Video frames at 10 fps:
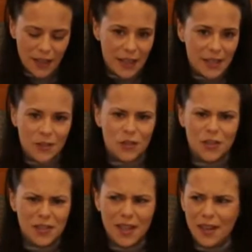It's
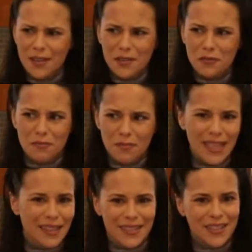just kind of
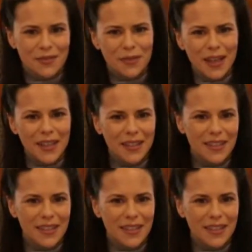meat, right?